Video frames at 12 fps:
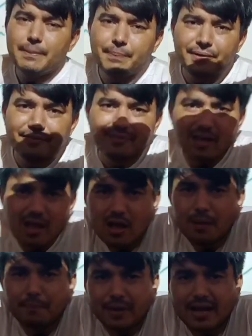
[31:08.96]
Kip is
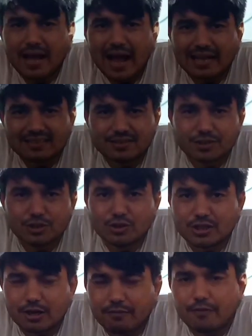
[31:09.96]
a biggest
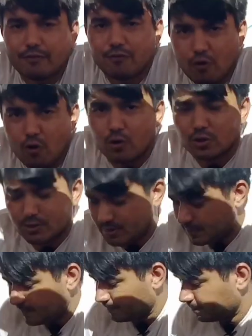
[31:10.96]
unit of a
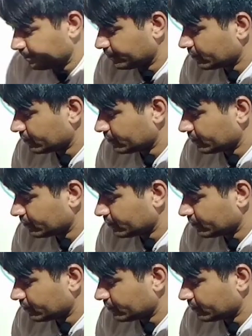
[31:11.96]
force.